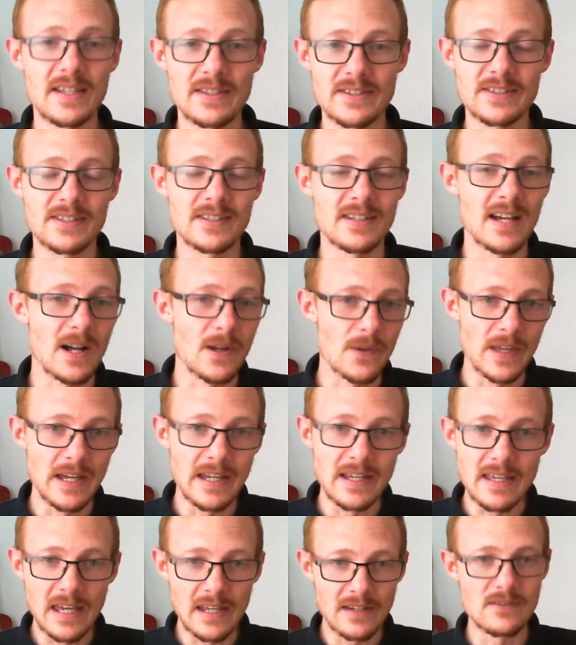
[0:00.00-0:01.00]
That's
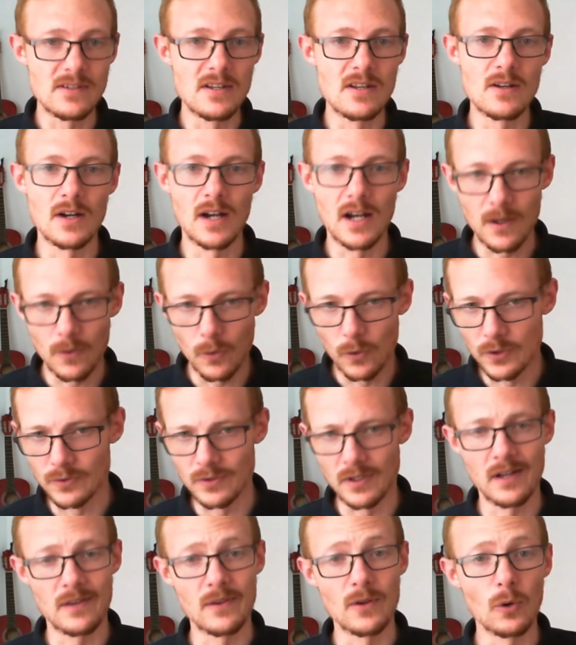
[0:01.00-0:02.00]
how they get,
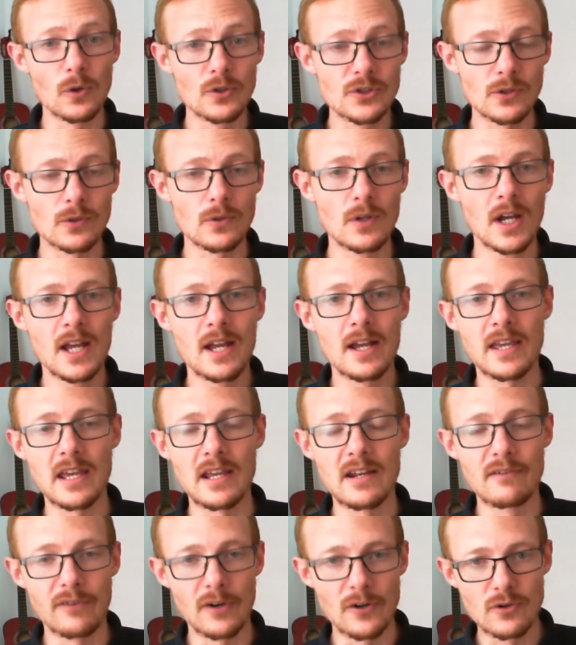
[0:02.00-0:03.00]
how they also
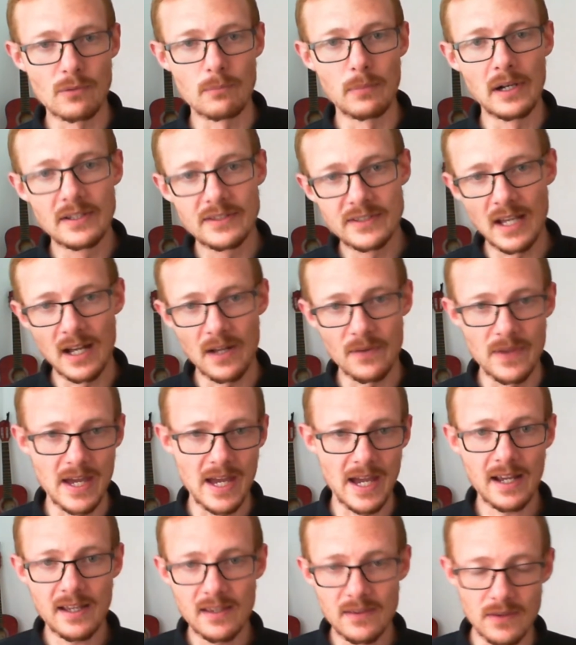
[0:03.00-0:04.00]
get a vulnerability,
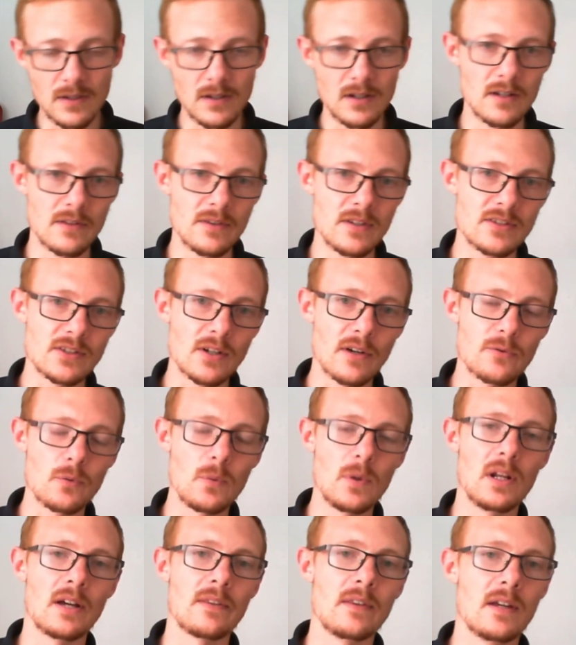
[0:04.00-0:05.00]
how they hack the
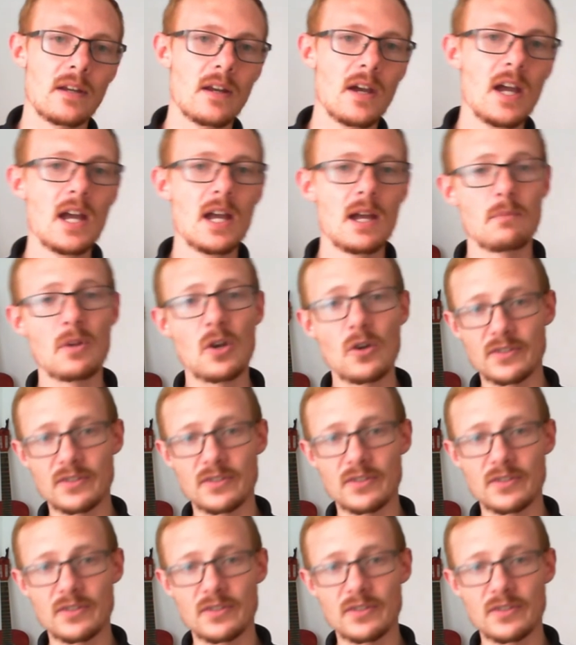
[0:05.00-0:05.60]
software like that.